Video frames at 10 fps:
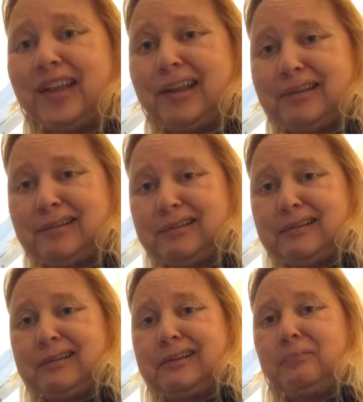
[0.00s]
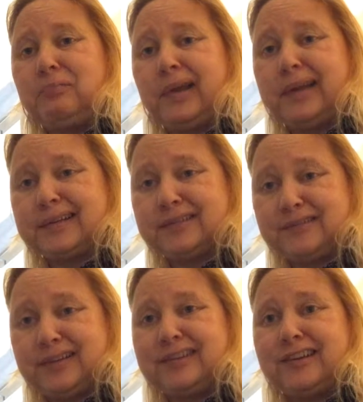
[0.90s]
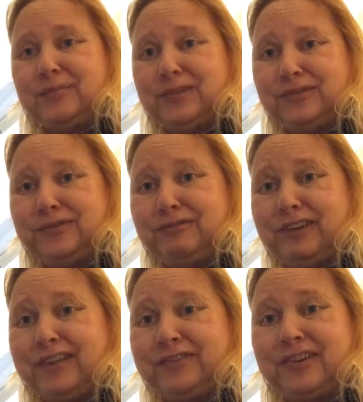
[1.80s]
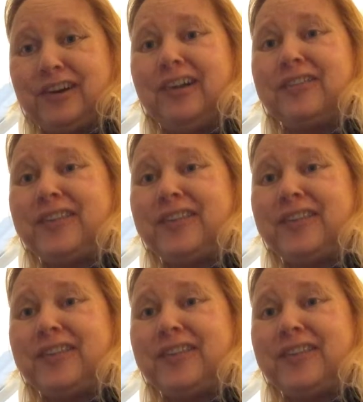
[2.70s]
is edged. So what I'm going to do,